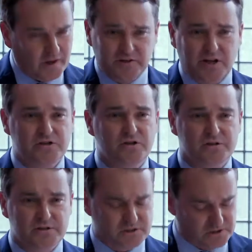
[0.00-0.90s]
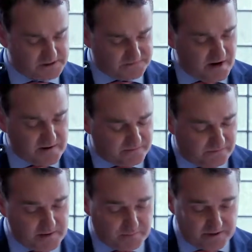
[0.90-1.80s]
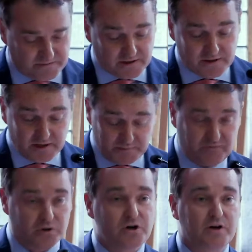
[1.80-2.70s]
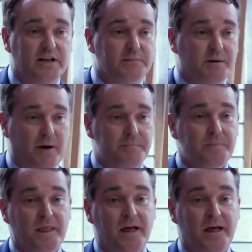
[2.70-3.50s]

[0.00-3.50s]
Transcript: I'll try to discuss these very, very briefly before talking a little bit about